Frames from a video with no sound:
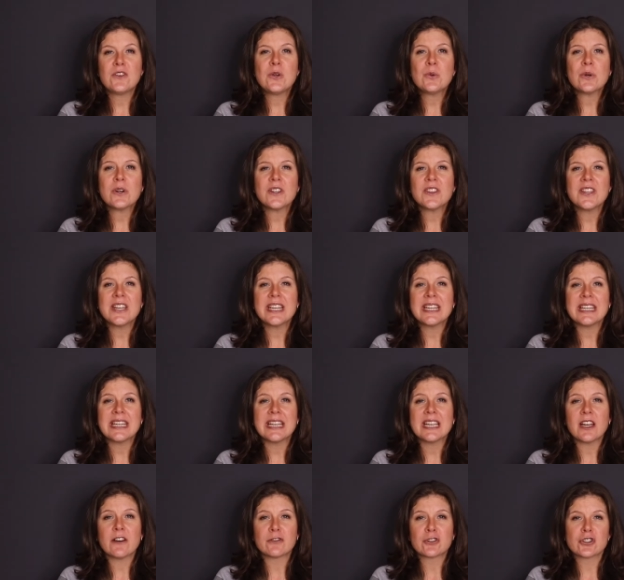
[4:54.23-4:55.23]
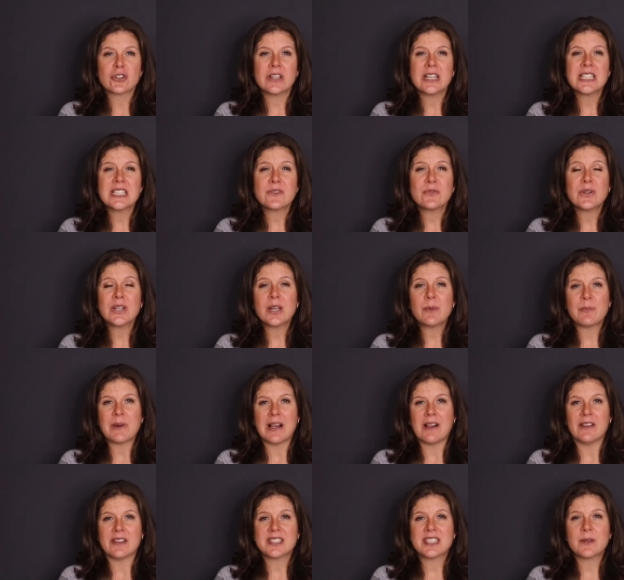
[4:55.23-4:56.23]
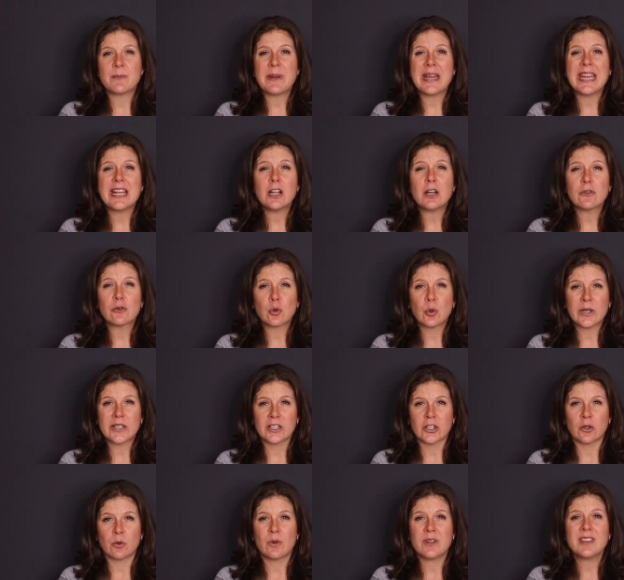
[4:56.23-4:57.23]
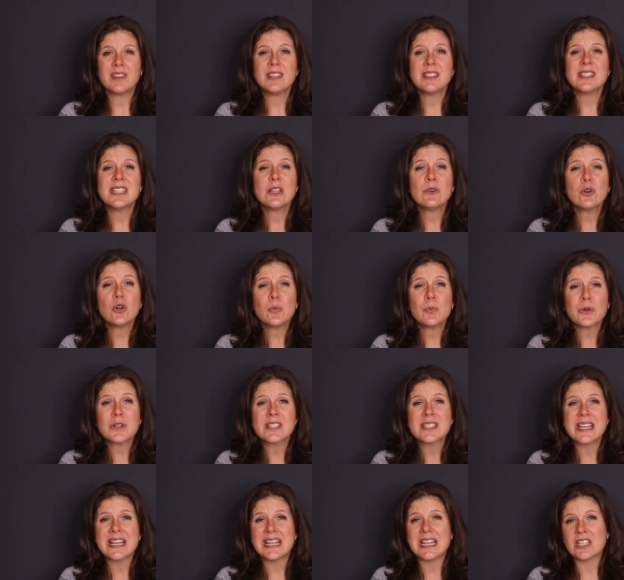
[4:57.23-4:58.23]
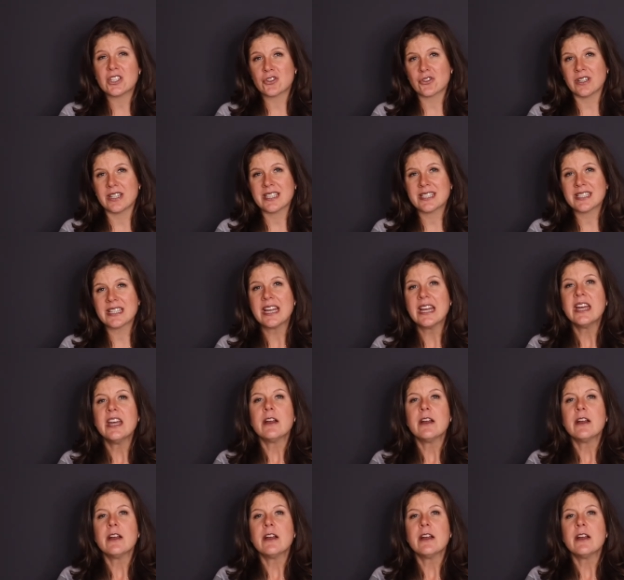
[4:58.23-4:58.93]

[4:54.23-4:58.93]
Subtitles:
you are thinking of transferring a balance to pay it off quicker with 0% interest,